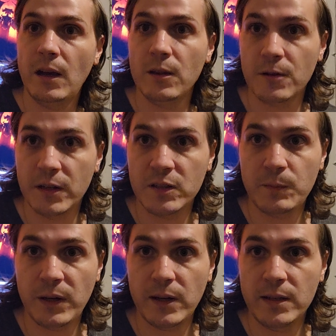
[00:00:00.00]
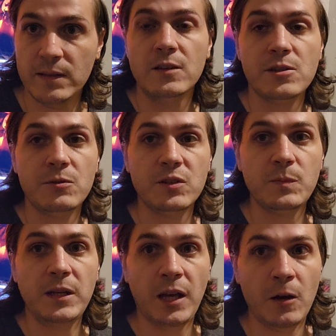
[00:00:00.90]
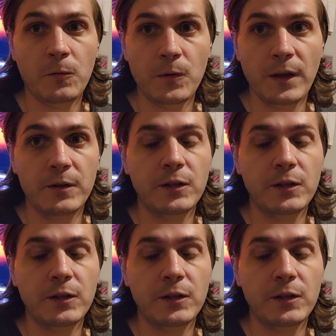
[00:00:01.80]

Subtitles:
other experience. So just be careful there.